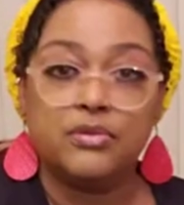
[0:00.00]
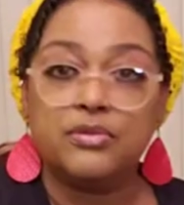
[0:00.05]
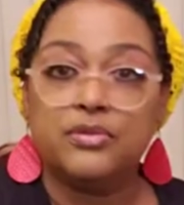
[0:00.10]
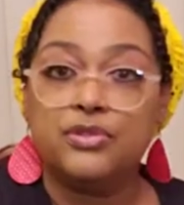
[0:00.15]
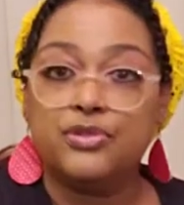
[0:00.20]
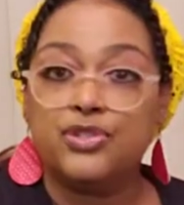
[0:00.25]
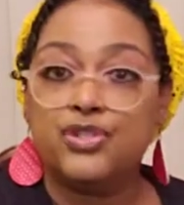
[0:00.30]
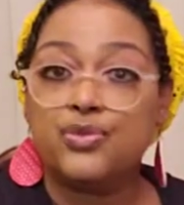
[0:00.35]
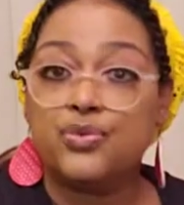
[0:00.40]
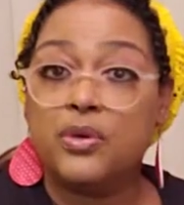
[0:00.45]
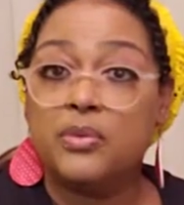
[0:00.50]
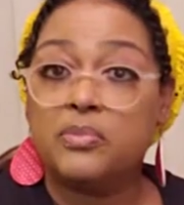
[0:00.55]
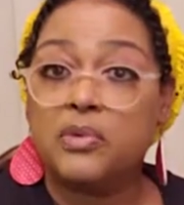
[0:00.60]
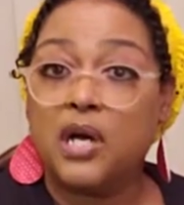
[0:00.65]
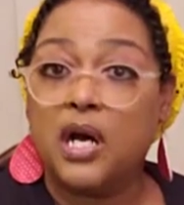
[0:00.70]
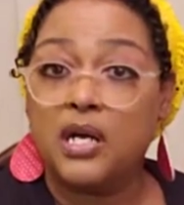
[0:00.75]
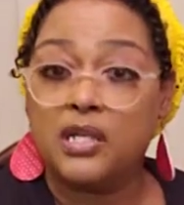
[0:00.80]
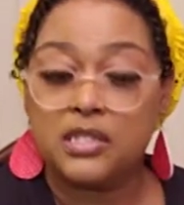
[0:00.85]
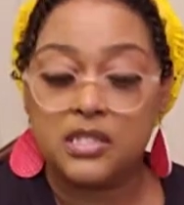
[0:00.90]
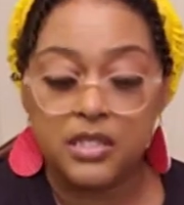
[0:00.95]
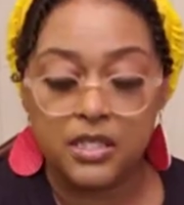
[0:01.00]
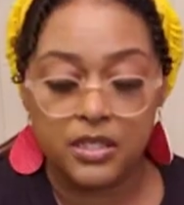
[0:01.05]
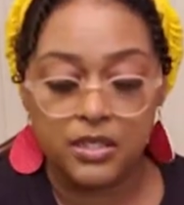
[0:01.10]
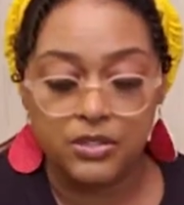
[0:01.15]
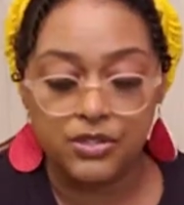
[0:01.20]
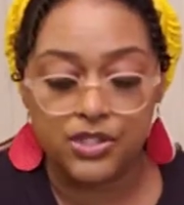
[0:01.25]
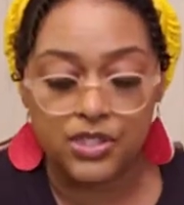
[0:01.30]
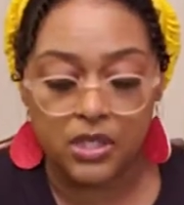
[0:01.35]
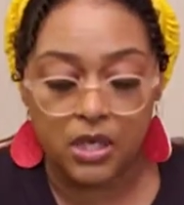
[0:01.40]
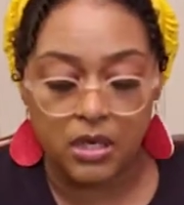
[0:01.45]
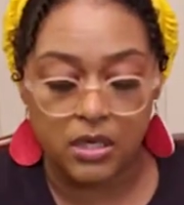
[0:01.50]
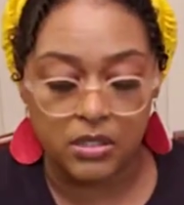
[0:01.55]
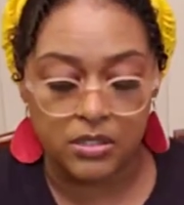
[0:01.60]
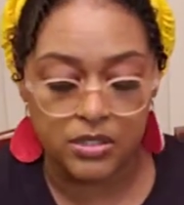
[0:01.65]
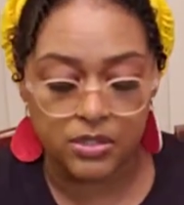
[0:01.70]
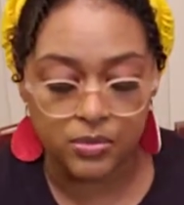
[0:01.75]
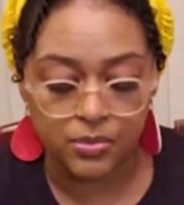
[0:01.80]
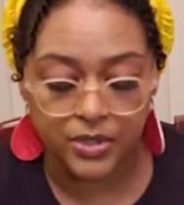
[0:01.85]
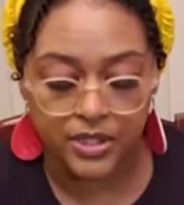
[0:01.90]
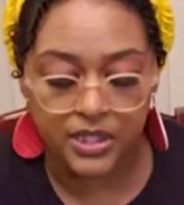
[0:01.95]
shrimp cocktail
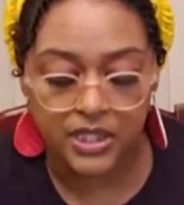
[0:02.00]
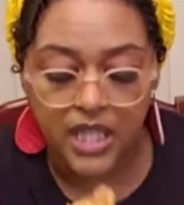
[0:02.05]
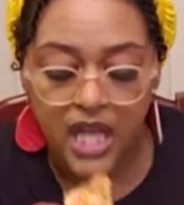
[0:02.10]
sauce with